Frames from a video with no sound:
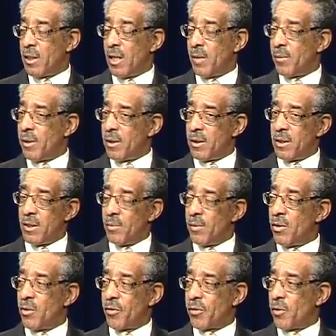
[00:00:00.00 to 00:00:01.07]
I mean, give me
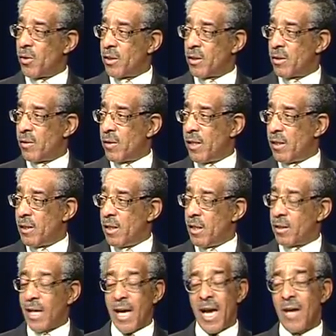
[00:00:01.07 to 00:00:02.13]
your thoughts on that, because
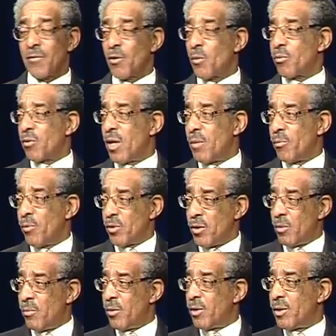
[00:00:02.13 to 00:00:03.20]
I have no problem putting a
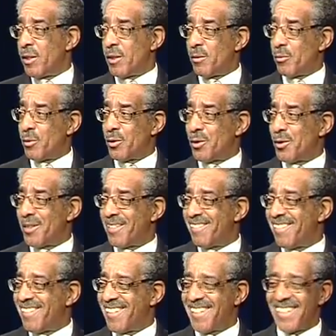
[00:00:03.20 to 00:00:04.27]
bill in and pushing it.
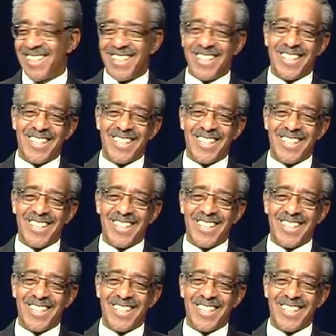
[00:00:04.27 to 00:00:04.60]
Yeah.